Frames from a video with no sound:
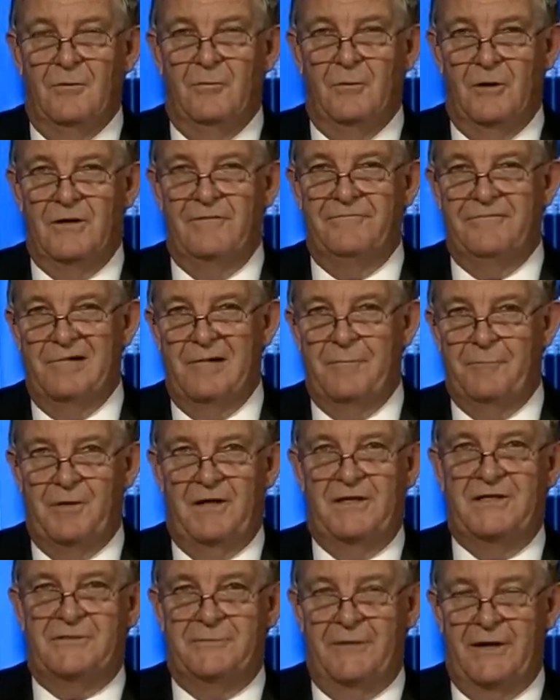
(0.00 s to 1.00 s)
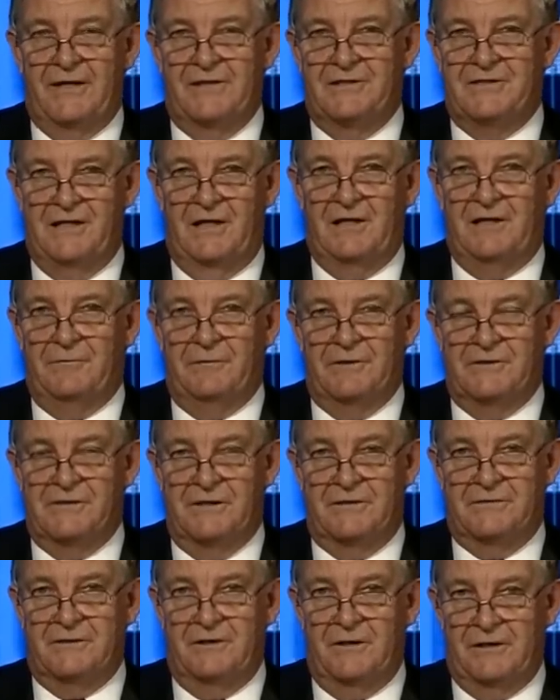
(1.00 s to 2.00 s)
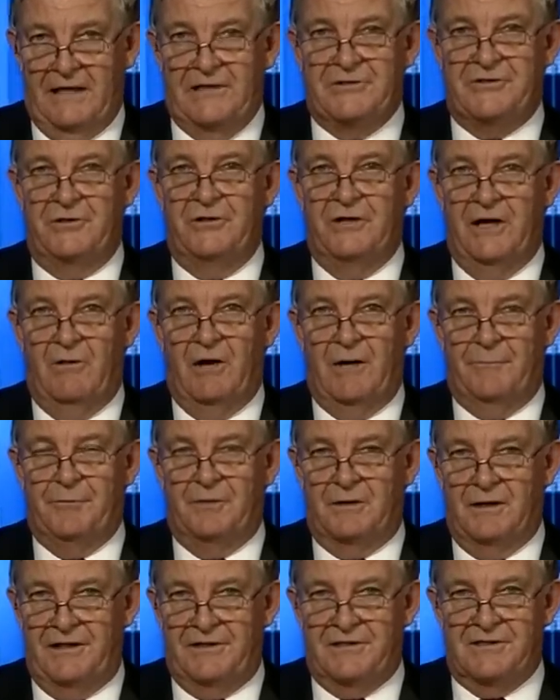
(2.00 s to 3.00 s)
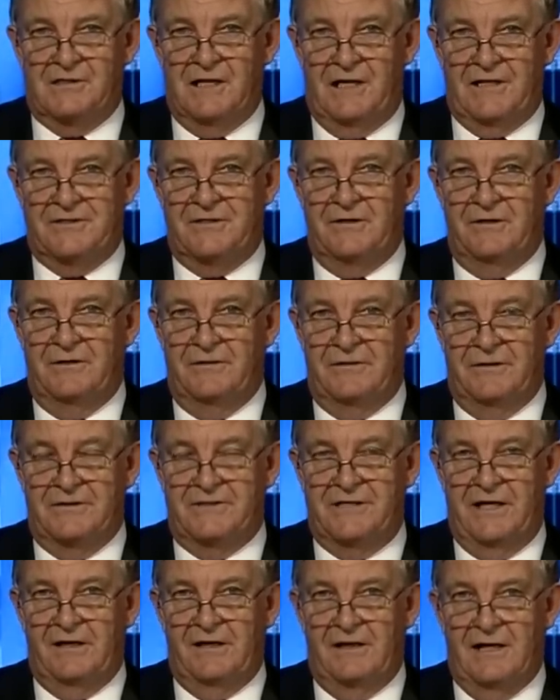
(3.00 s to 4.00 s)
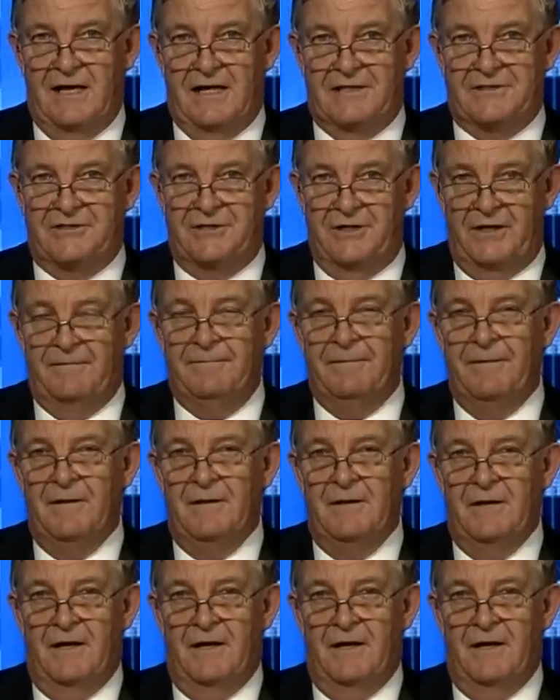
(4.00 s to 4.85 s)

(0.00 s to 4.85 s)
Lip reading: Well, what I'm very pleased to be able to tell you is that, as you know, I put legislation in the Senate last year.